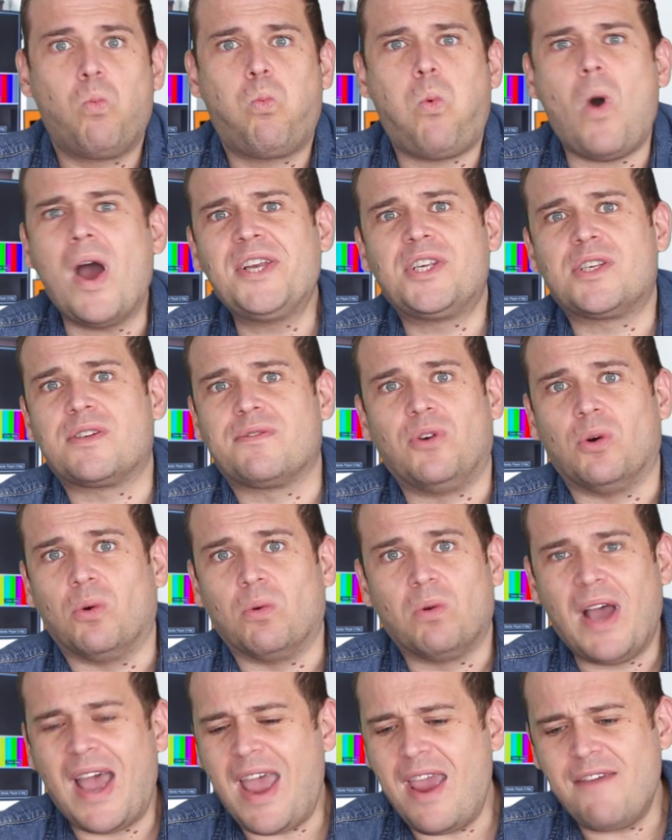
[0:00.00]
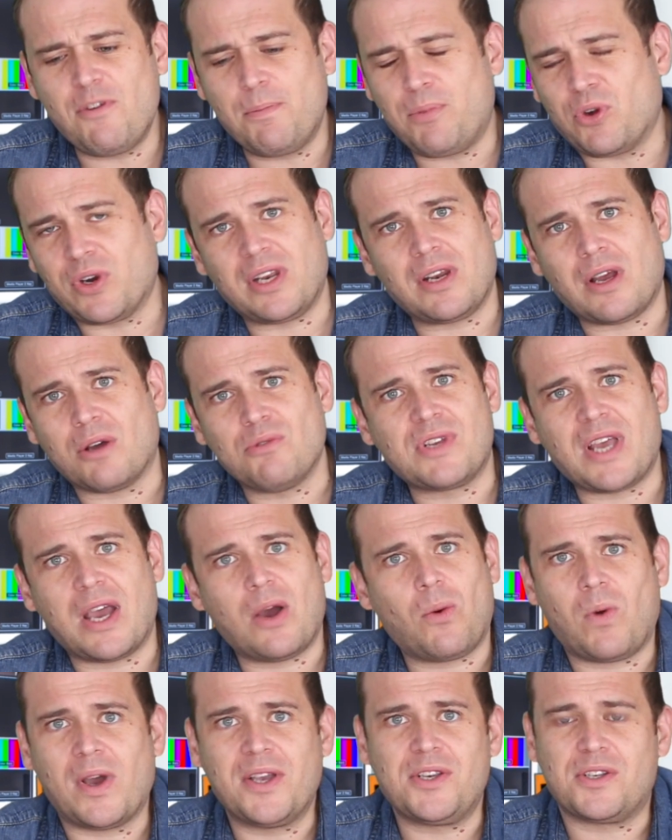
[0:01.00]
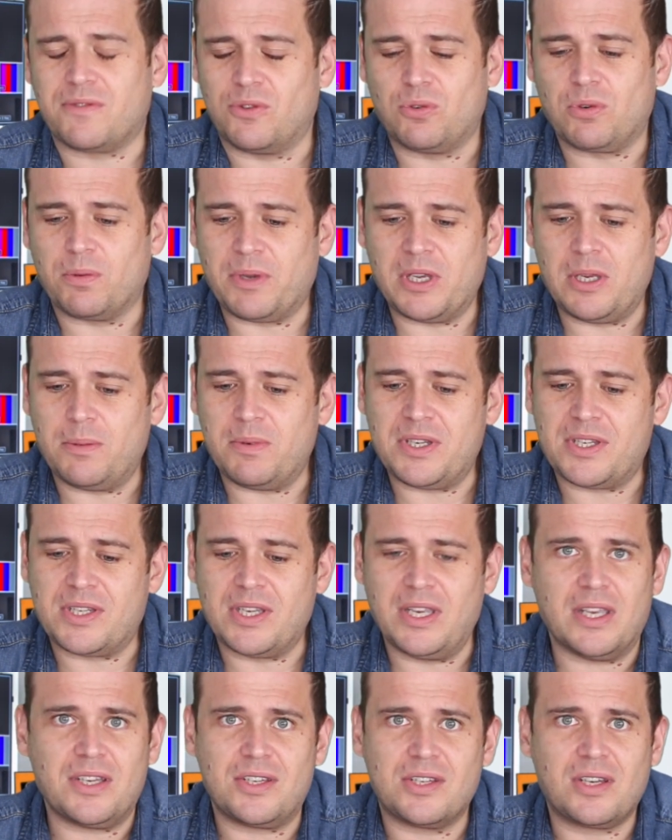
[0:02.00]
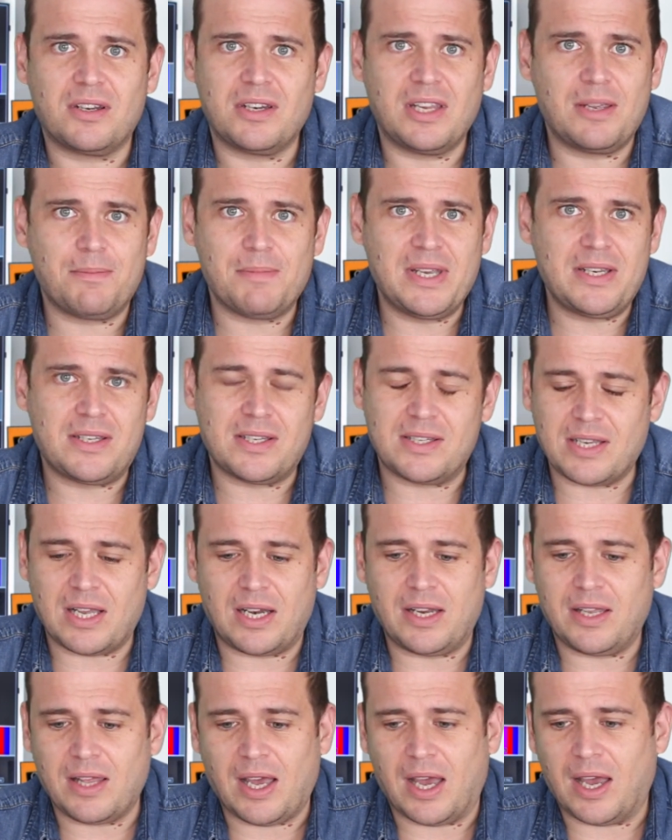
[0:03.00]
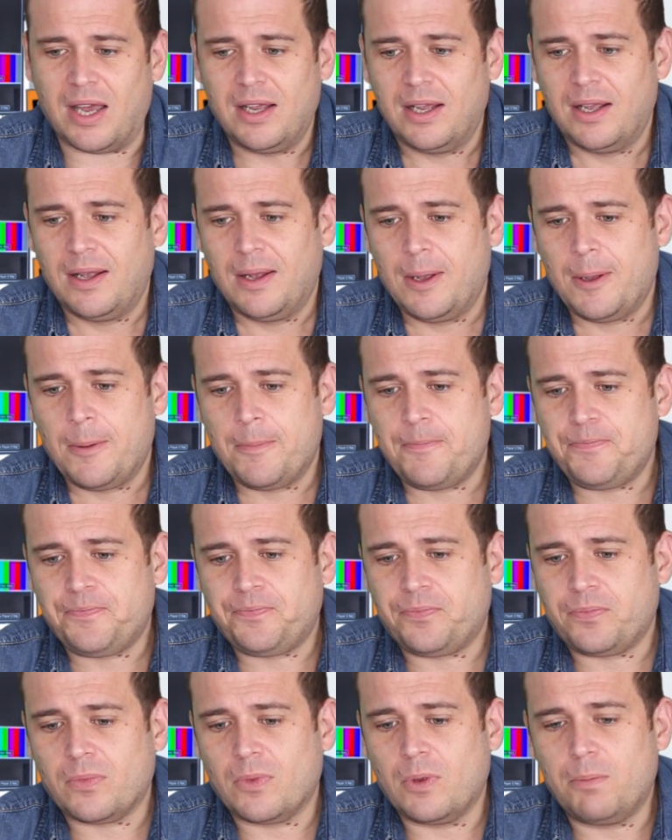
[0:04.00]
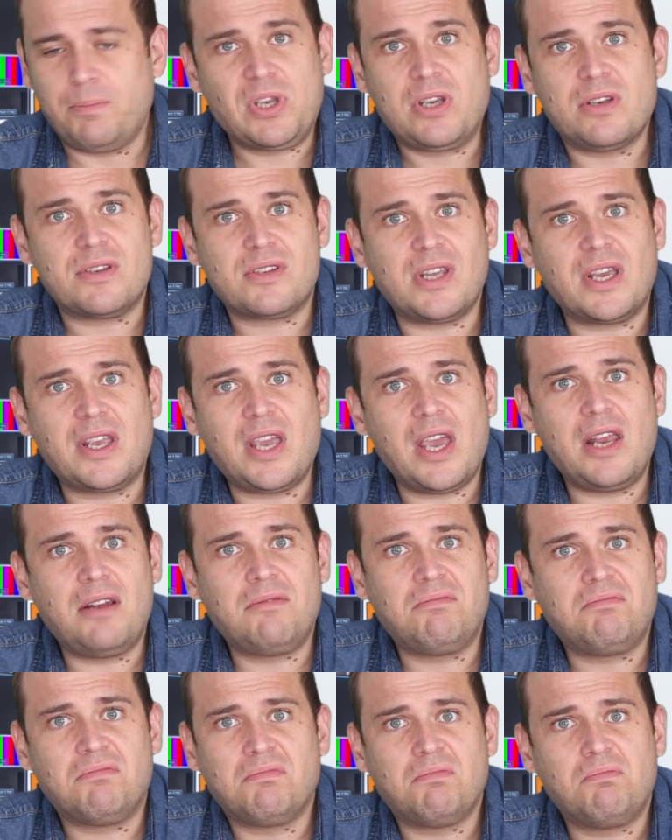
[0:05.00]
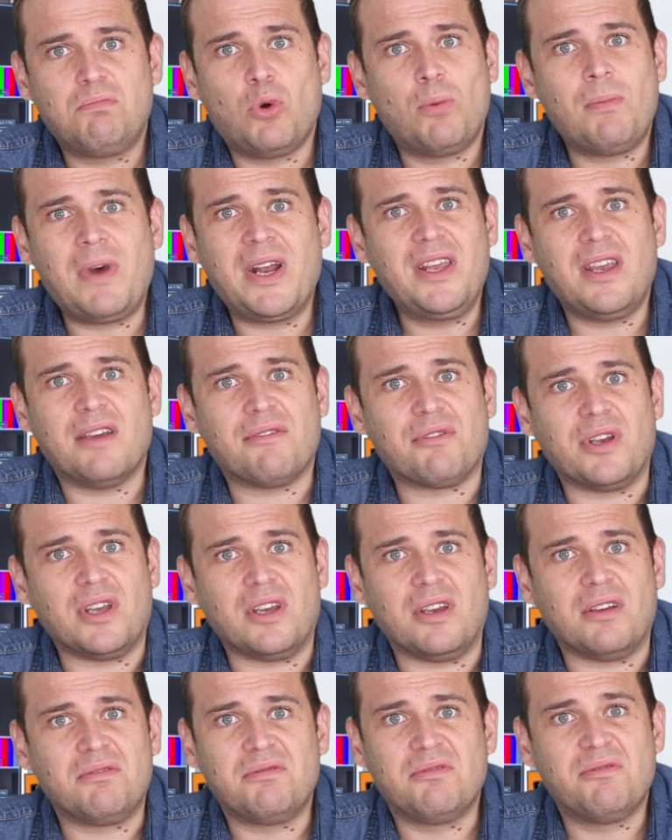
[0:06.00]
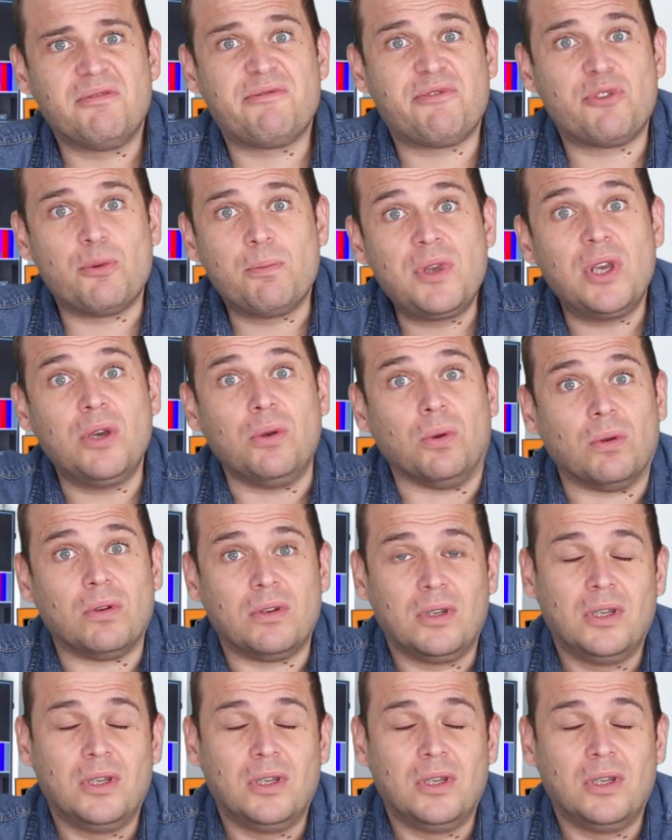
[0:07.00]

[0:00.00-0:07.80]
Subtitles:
Wasteful. Everybody knows how wasteful the BBC is. You don't need me to tell you that. Because they're getting more money every year from you.